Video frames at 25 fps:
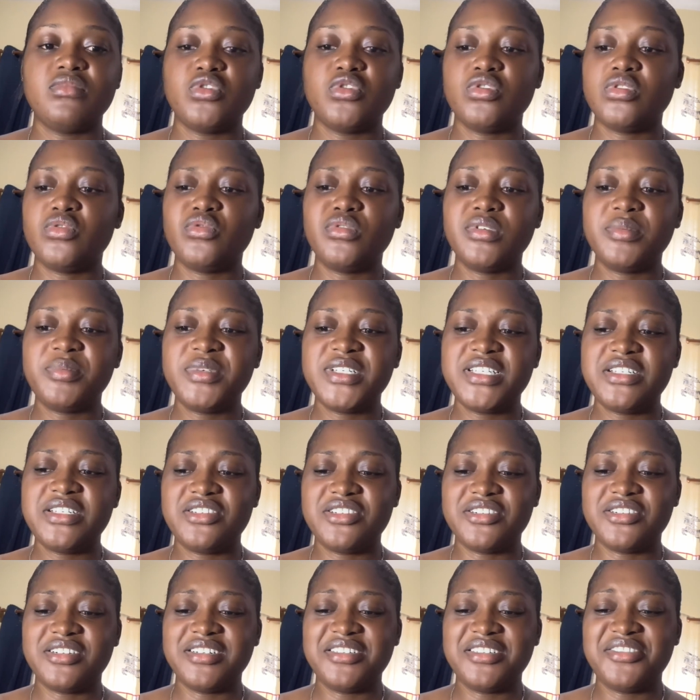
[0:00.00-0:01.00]
Hope it's
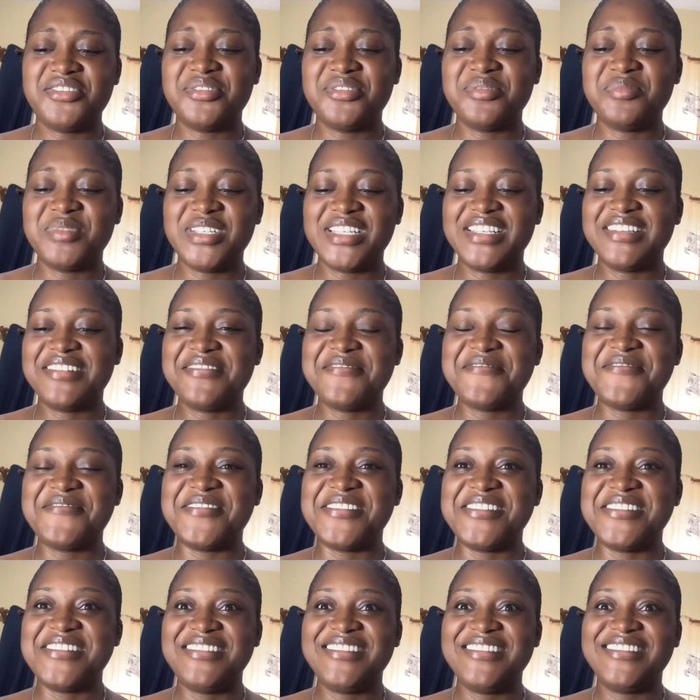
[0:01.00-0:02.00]
sharp so I can
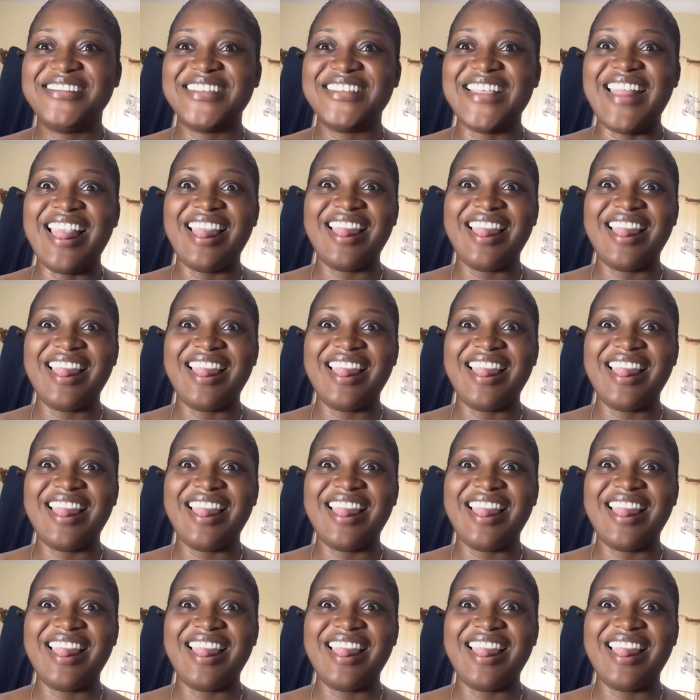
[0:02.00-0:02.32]
feel it.